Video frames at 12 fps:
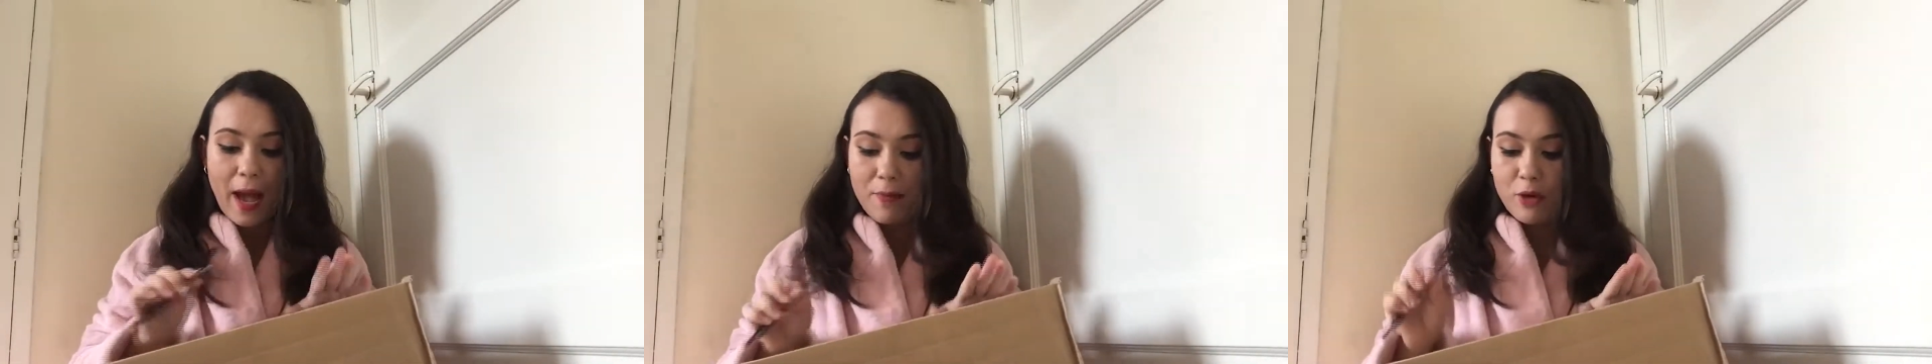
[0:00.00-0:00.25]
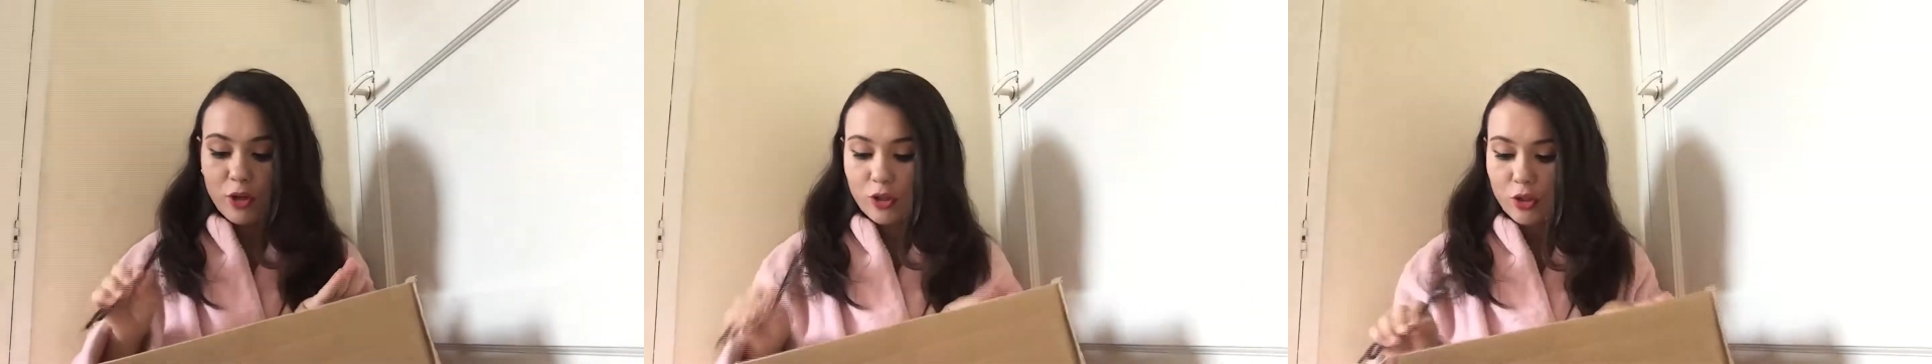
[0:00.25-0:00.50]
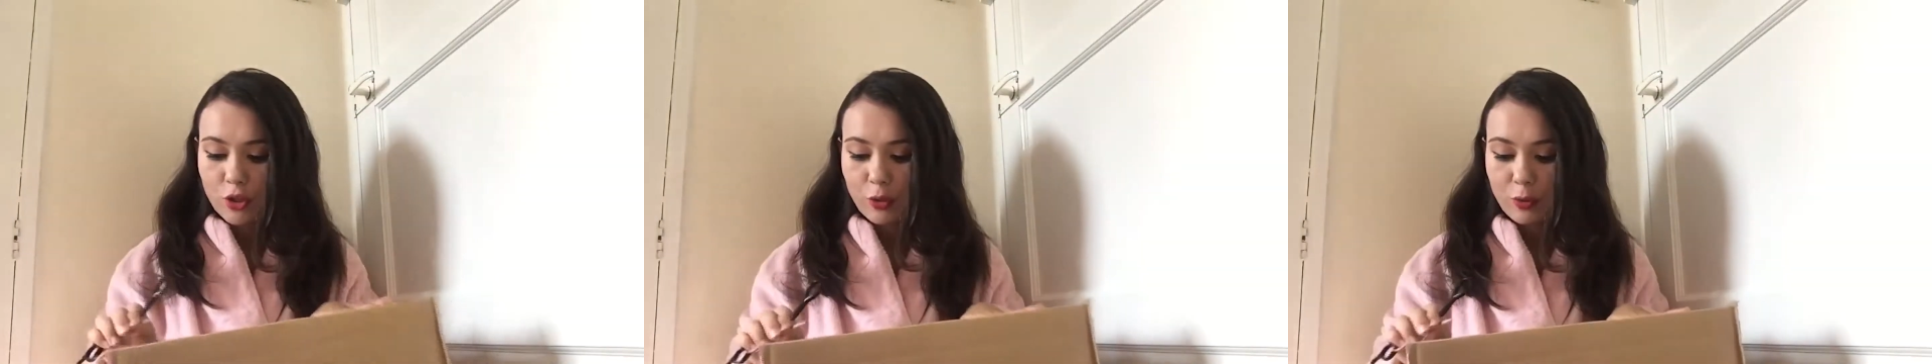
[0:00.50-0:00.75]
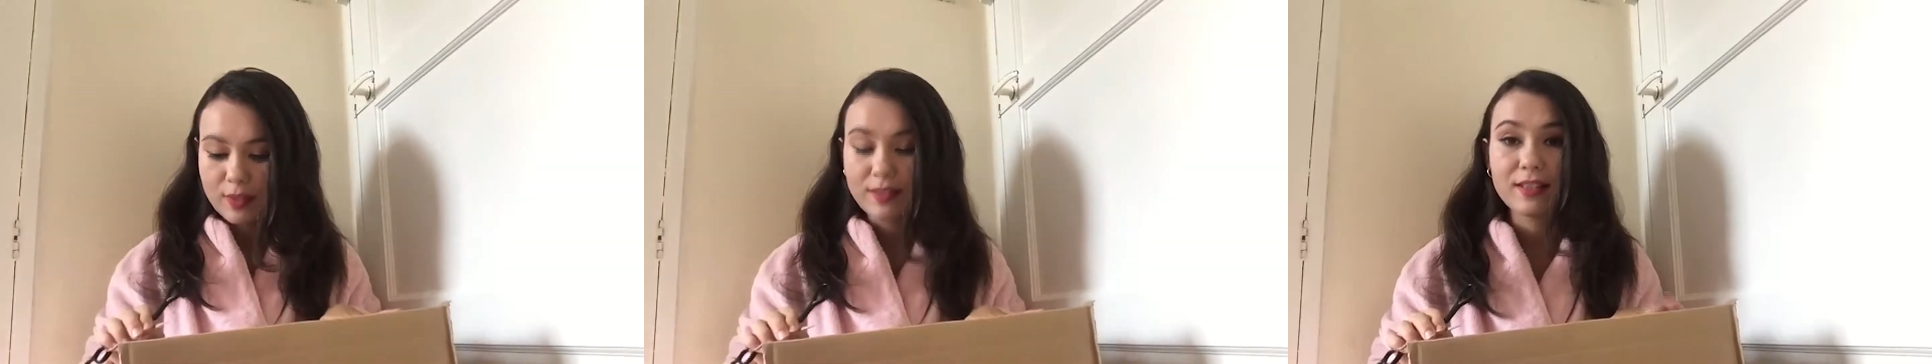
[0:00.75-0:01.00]
I'm not
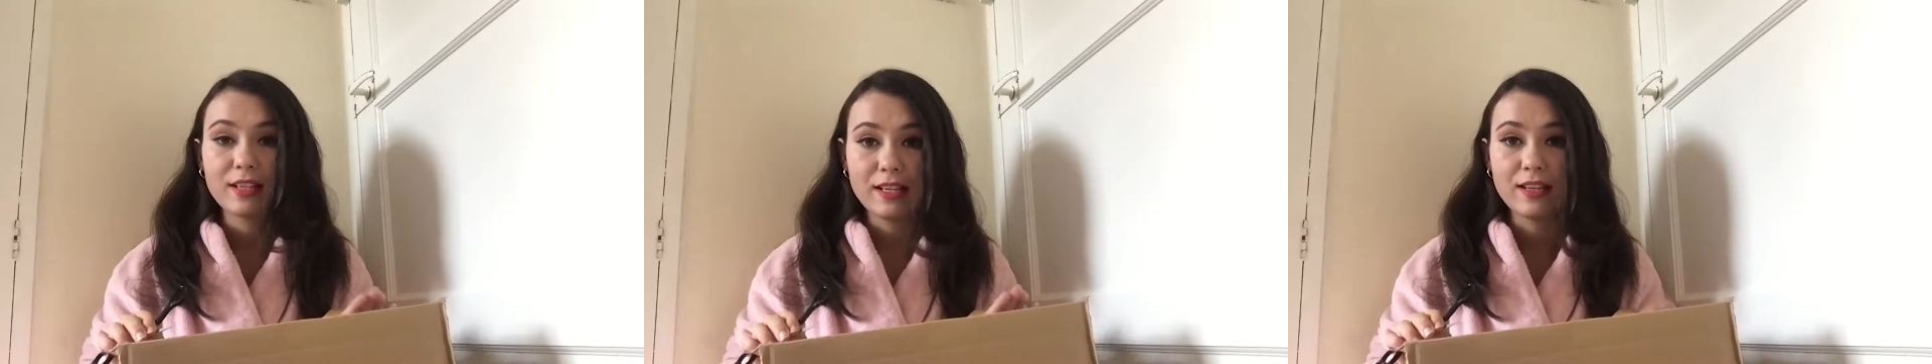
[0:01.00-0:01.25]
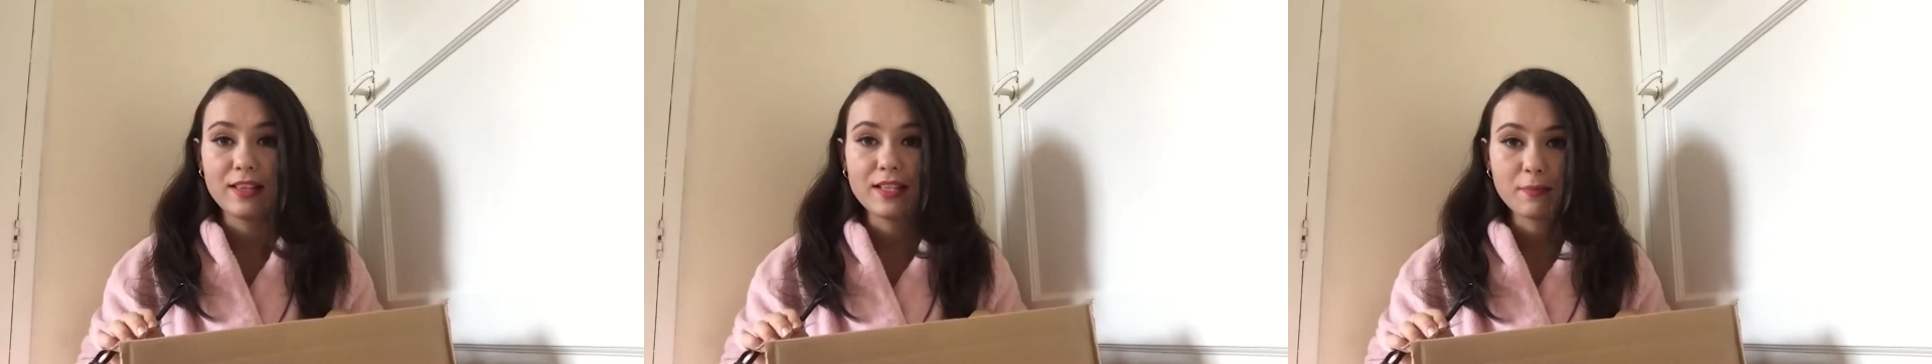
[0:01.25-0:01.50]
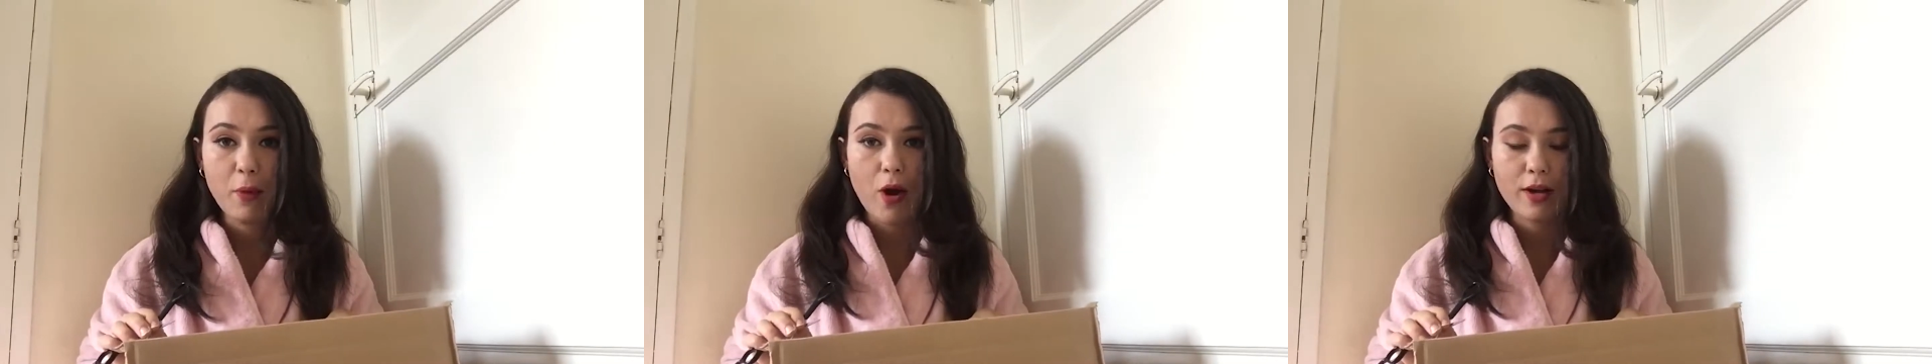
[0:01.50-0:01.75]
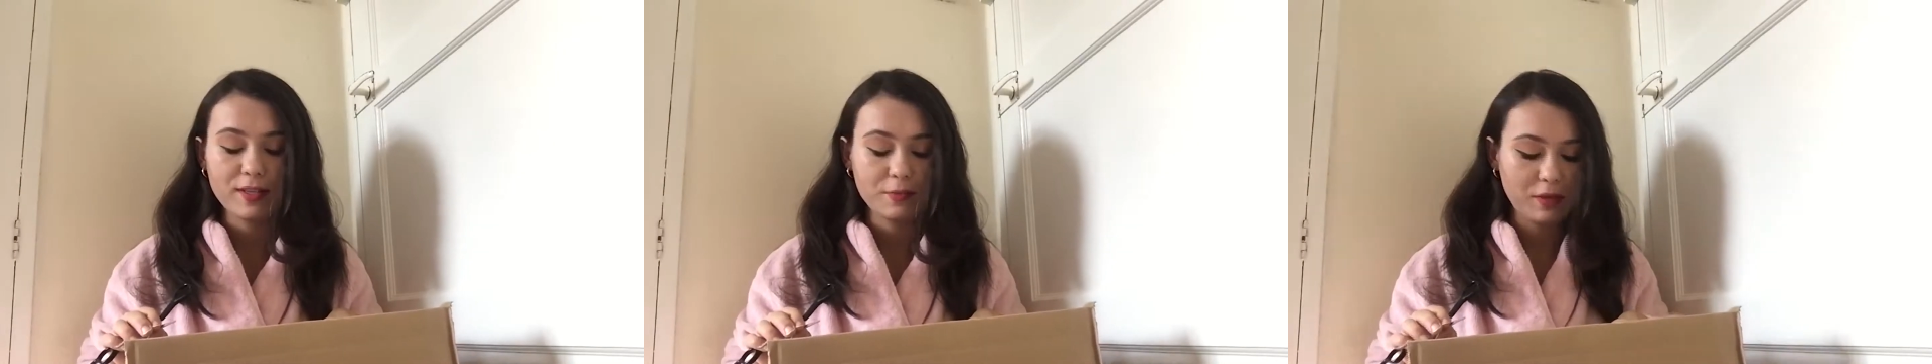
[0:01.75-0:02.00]
sure what's in this
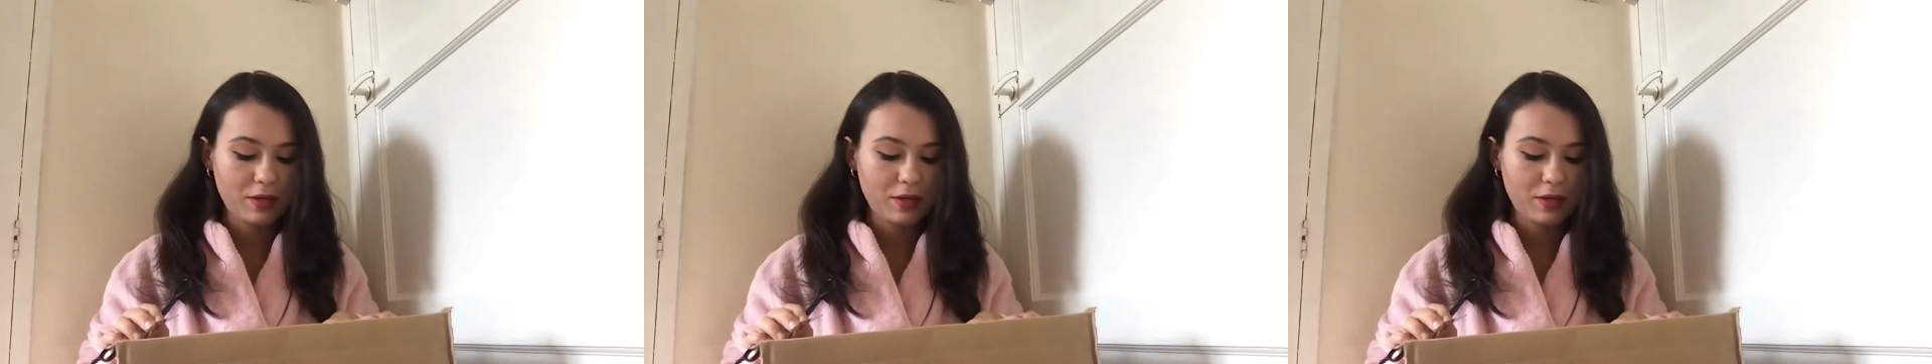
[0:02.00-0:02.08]
box